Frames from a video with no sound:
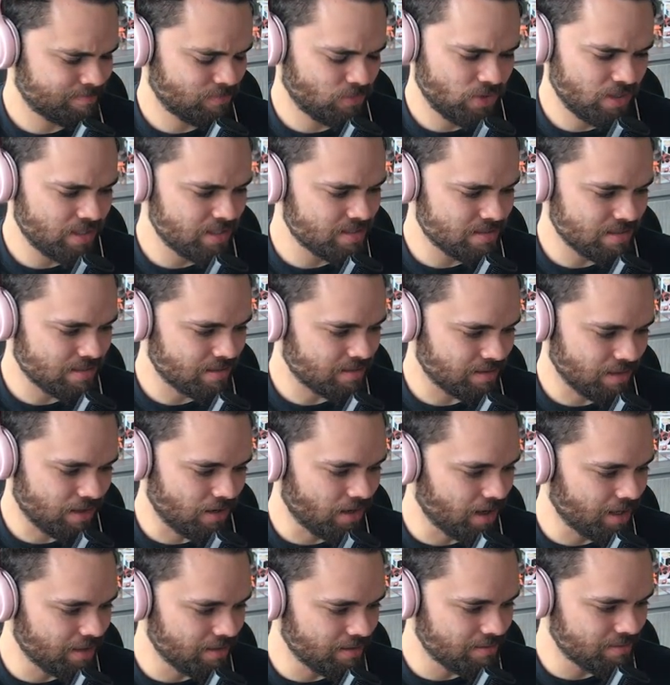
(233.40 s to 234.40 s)
What is...
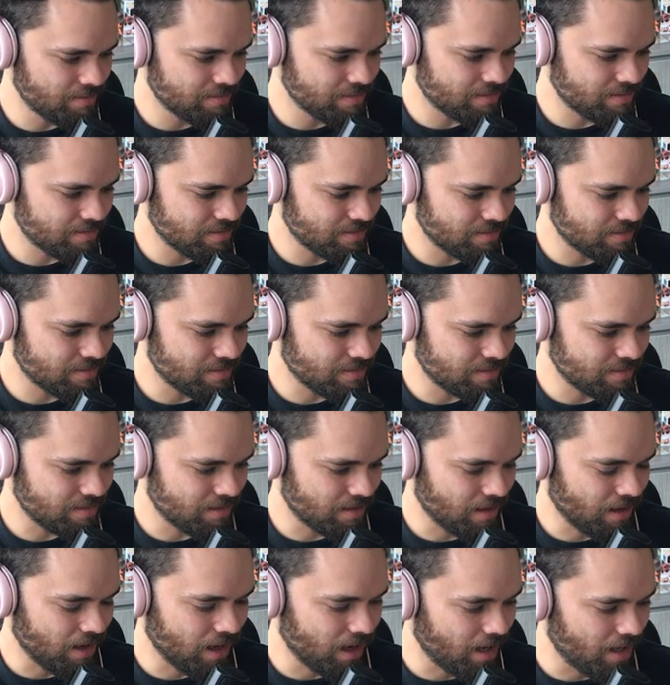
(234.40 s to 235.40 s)
Alright.
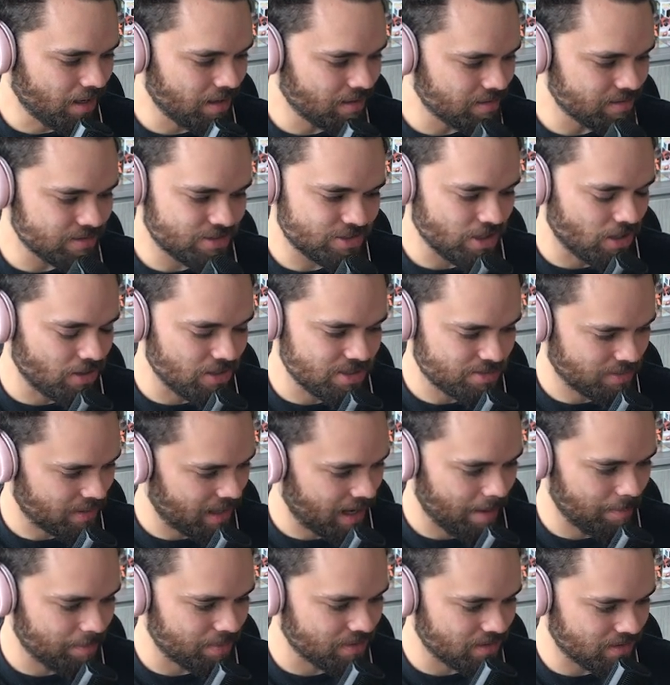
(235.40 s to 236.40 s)
Show us what
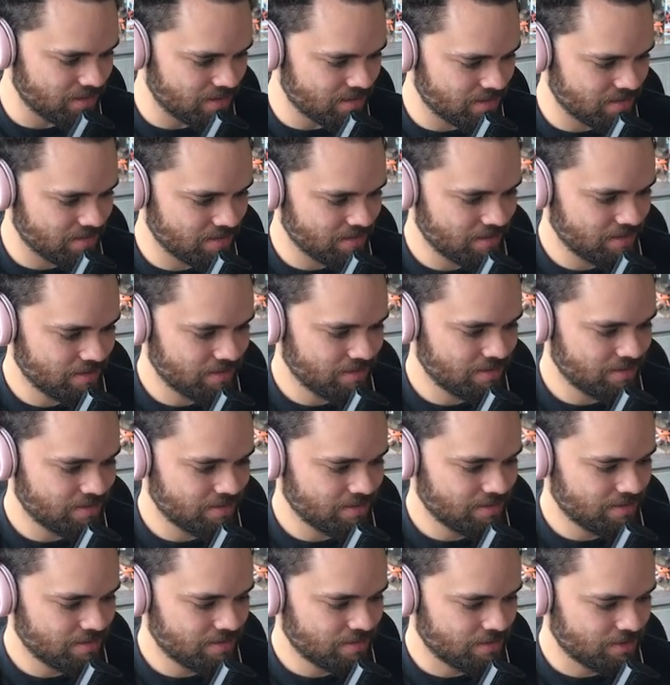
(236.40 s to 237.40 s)
happens.
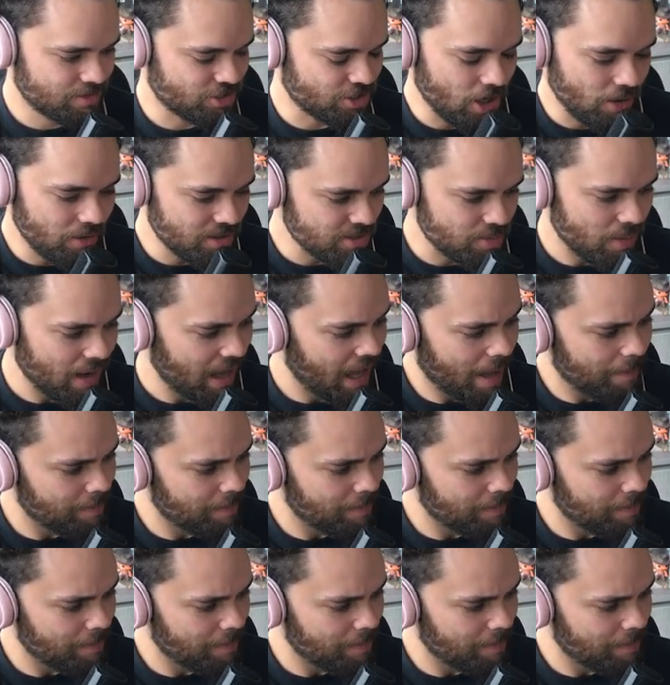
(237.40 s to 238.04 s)
If